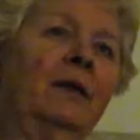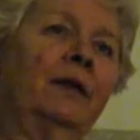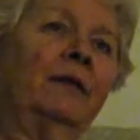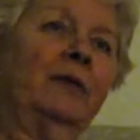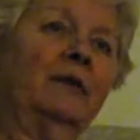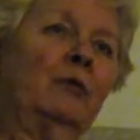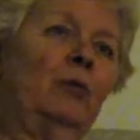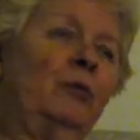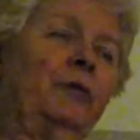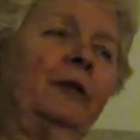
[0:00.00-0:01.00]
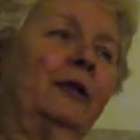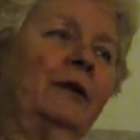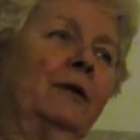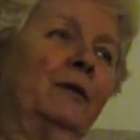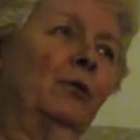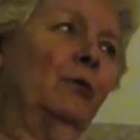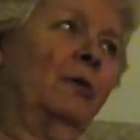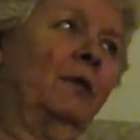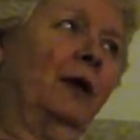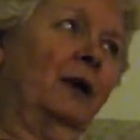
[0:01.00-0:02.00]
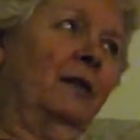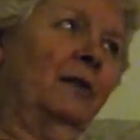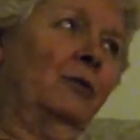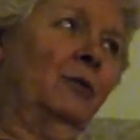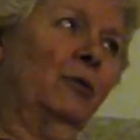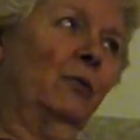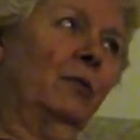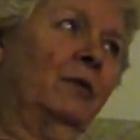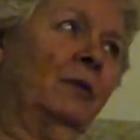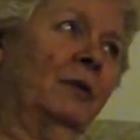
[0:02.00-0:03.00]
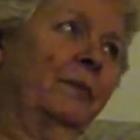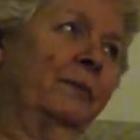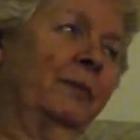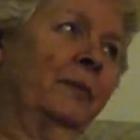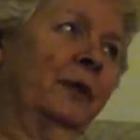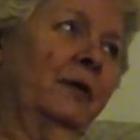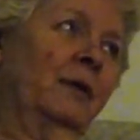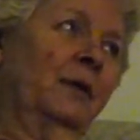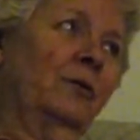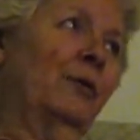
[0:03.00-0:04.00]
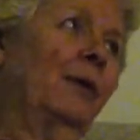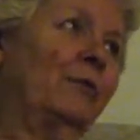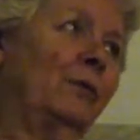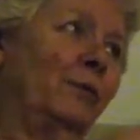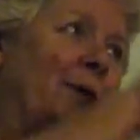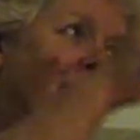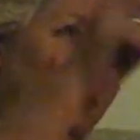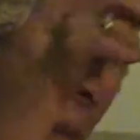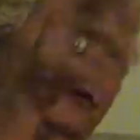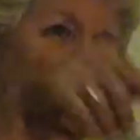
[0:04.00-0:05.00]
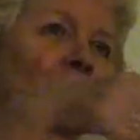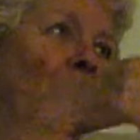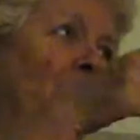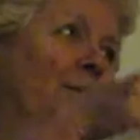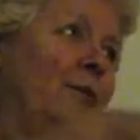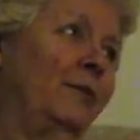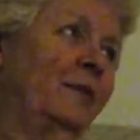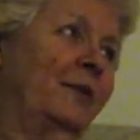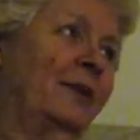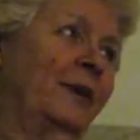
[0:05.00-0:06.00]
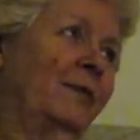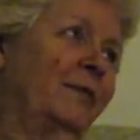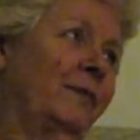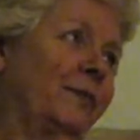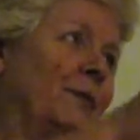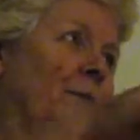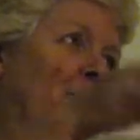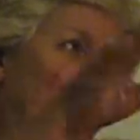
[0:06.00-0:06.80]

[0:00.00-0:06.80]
And they sold her, and they didn't know that the guy that took her traveled around all these carnivals and stuff, and